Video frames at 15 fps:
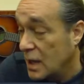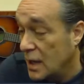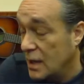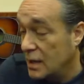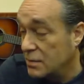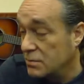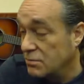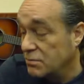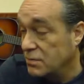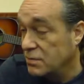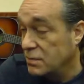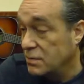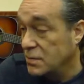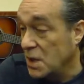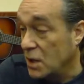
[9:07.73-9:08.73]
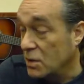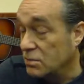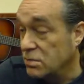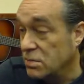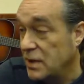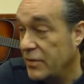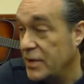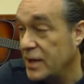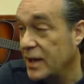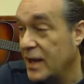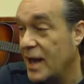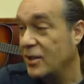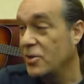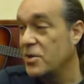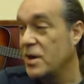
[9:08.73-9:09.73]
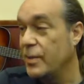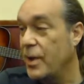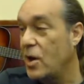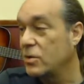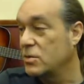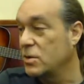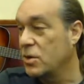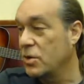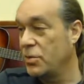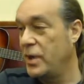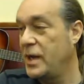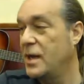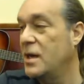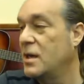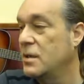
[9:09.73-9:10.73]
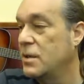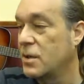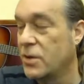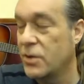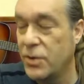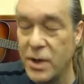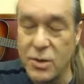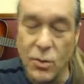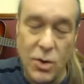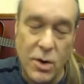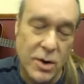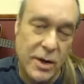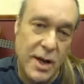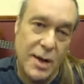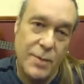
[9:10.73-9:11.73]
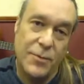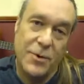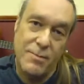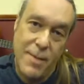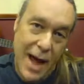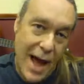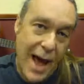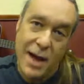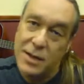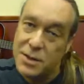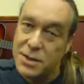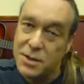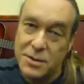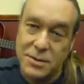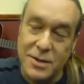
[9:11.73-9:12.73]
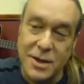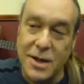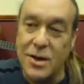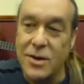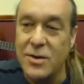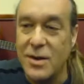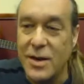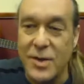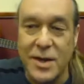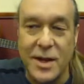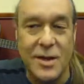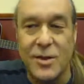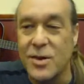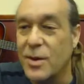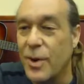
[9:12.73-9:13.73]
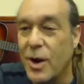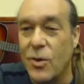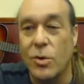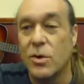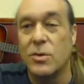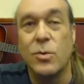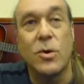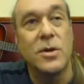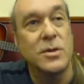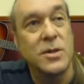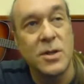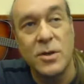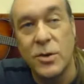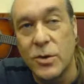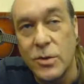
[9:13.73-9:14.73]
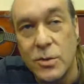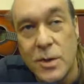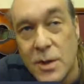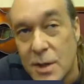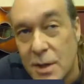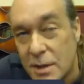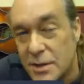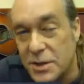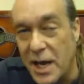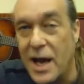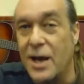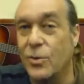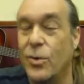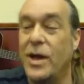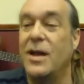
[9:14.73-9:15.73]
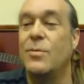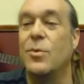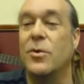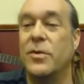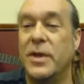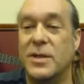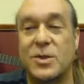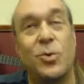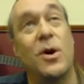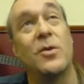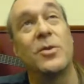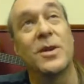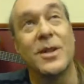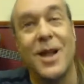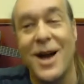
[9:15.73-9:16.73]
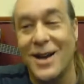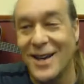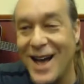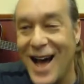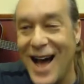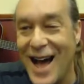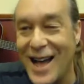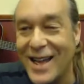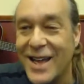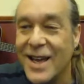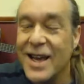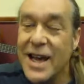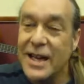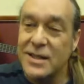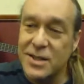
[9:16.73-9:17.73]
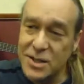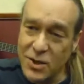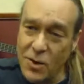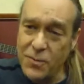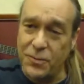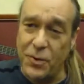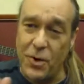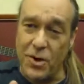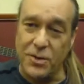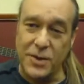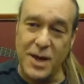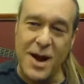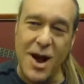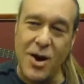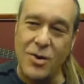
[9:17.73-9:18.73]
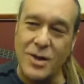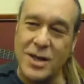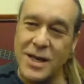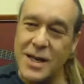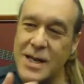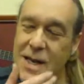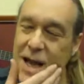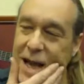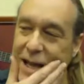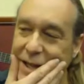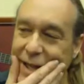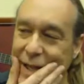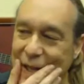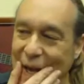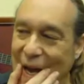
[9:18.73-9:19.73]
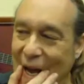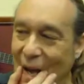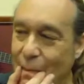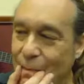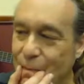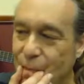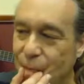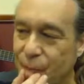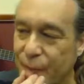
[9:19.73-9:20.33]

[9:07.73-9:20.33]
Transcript: um, you know, everything I learned about Korea, the Korean War, came from MASH, you know, everything I learned mm-hmm. about World War Two, John Wayne movies, twelve o'clock high, and so forth, right. you know, and, and, um,